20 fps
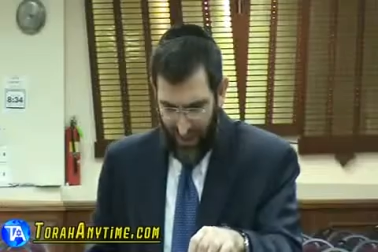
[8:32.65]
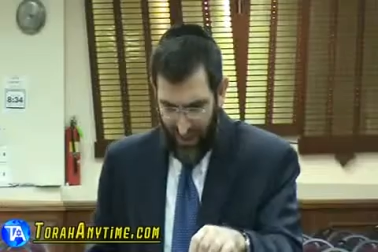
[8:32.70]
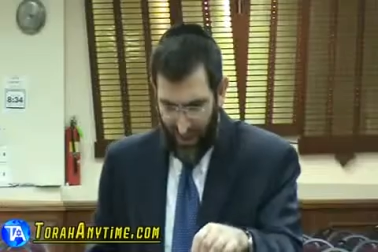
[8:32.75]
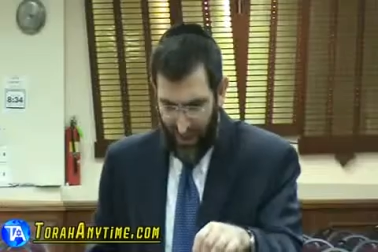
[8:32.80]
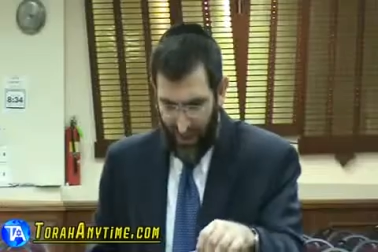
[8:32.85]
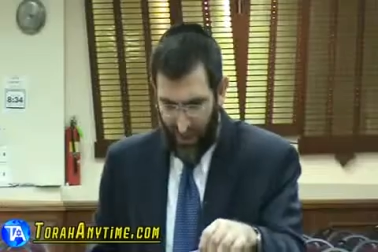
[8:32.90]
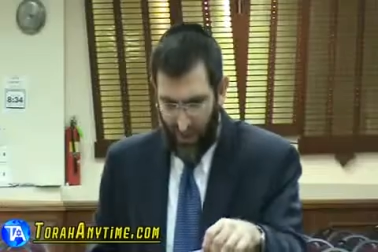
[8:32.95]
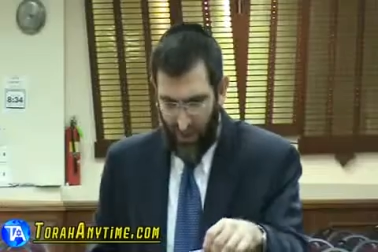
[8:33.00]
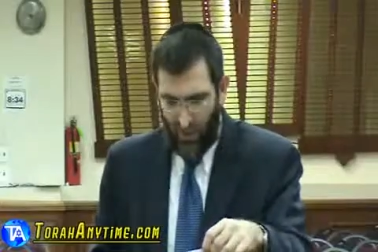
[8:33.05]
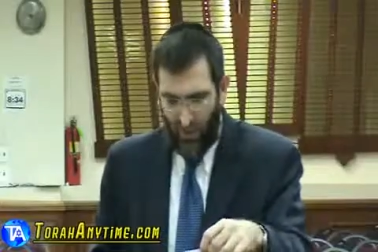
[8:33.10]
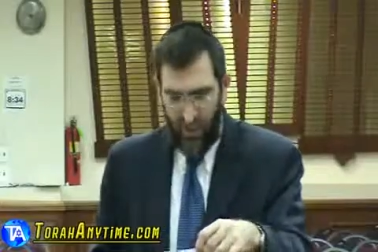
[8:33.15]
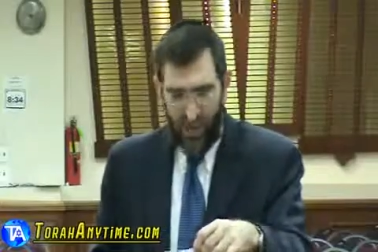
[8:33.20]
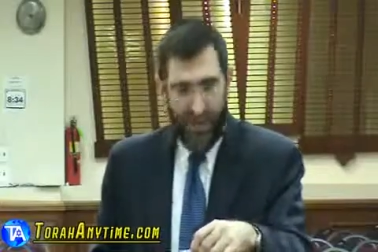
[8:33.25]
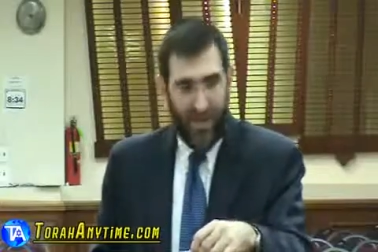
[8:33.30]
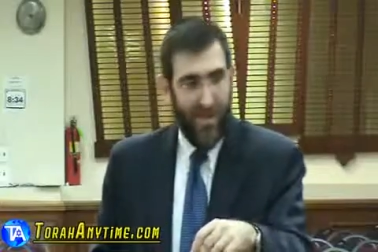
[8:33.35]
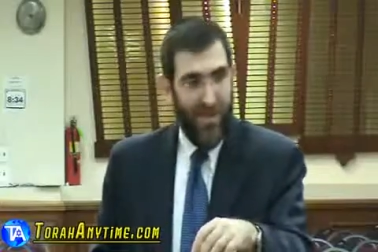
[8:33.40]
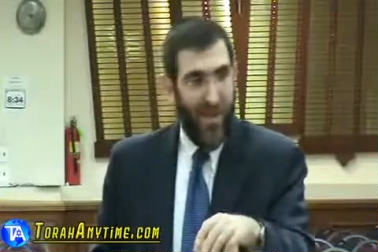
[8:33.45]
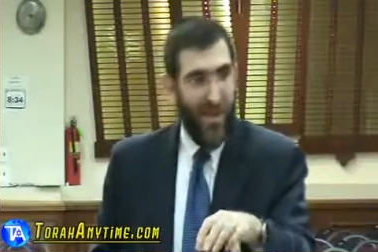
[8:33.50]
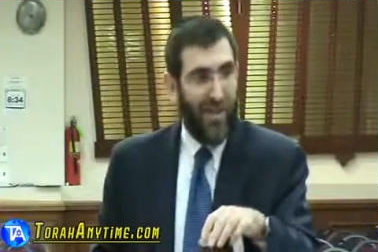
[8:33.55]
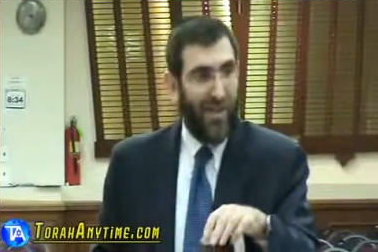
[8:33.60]
So Hillel
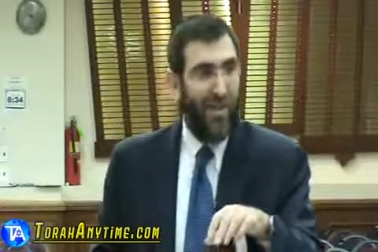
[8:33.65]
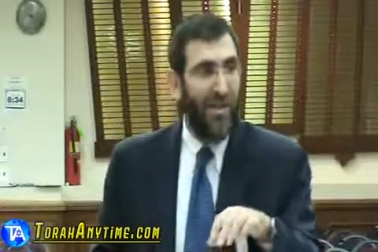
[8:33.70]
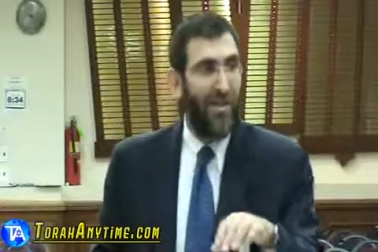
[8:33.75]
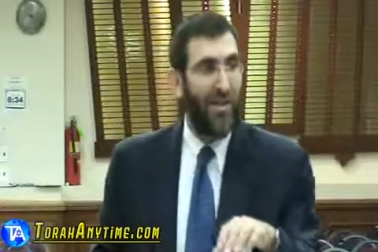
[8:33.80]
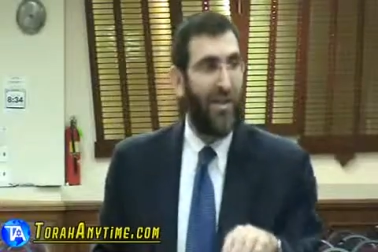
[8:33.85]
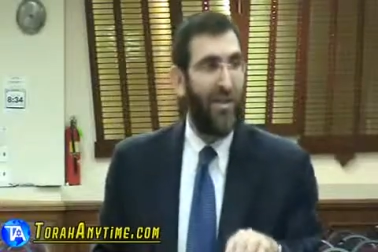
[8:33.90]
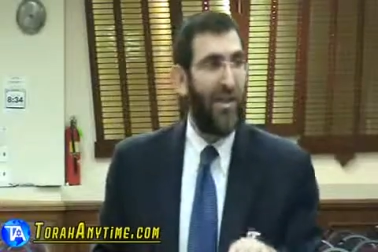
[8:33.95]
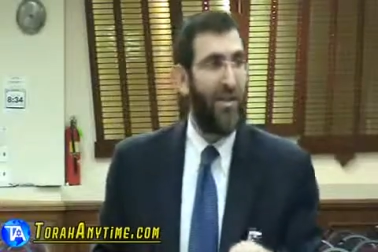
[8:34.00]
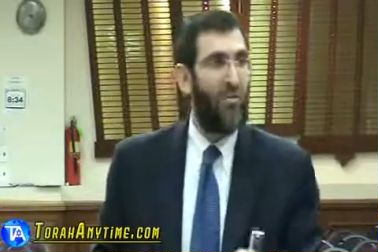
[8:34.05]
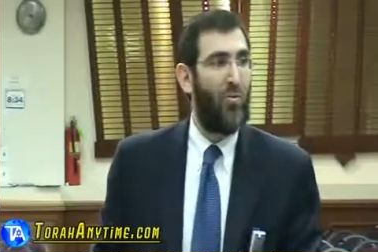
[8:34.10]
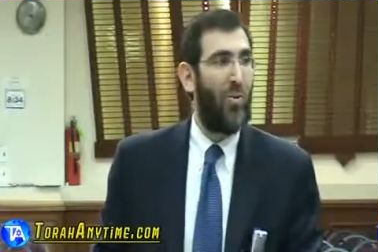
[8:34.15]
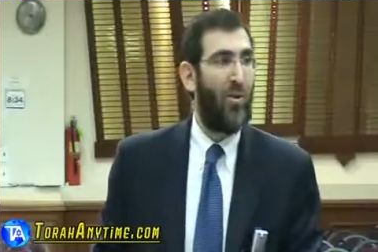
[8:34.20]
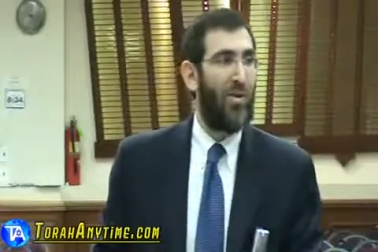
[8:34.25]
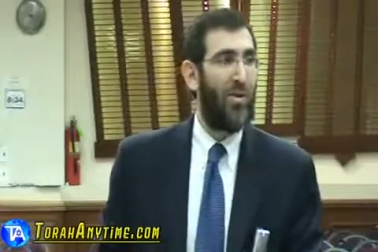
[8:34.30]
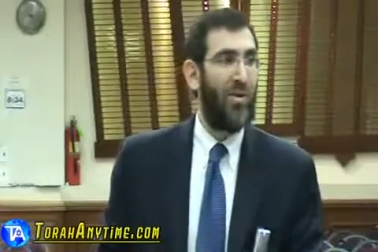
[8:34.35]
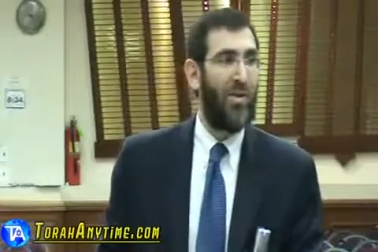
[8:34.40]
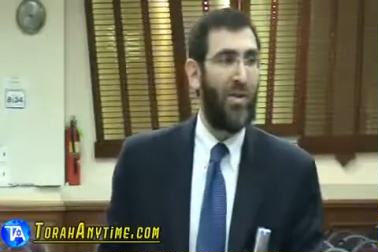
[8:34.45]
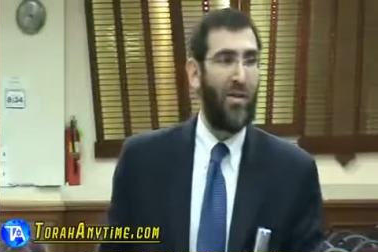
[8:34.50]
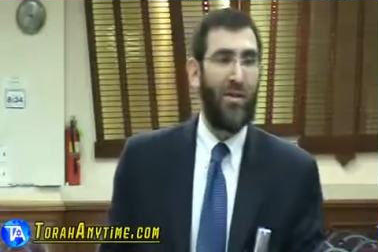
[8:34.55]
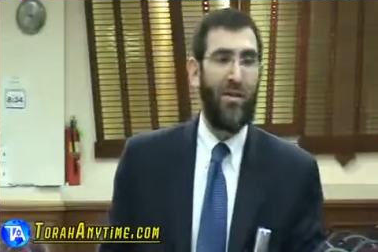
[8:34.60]
was the Nasi, he
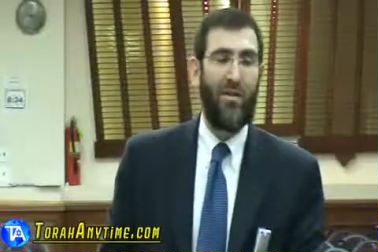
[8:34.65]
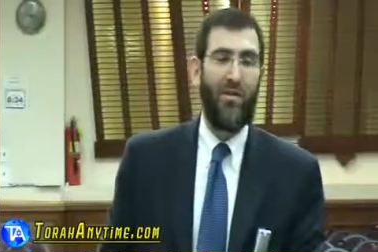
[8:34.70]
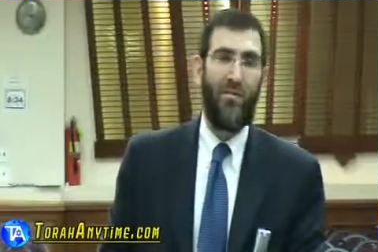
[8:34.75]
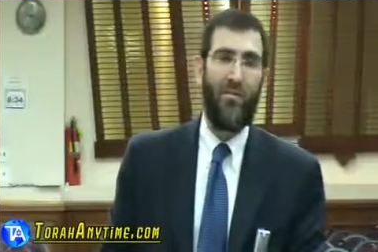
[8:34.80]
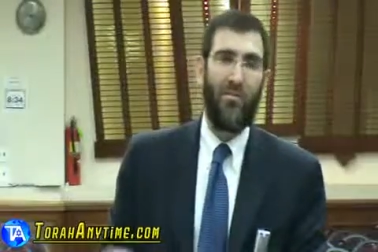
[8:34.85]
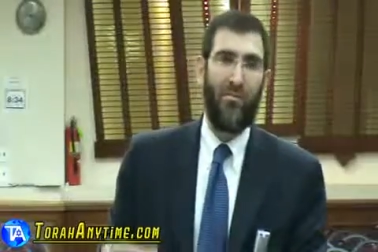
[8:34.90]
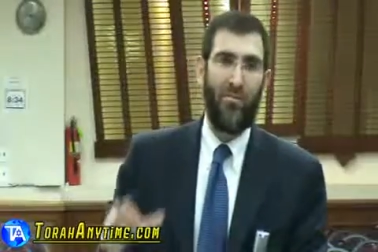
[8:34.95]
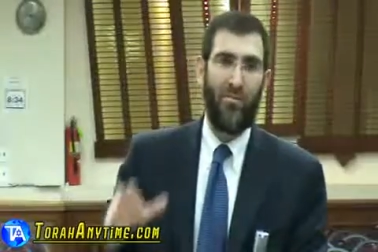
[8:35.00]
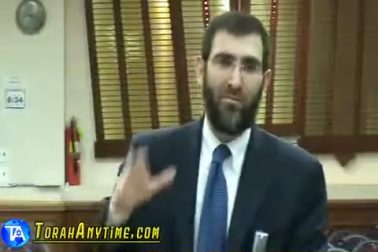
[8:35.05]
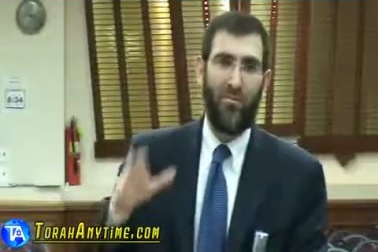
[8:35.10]
was the,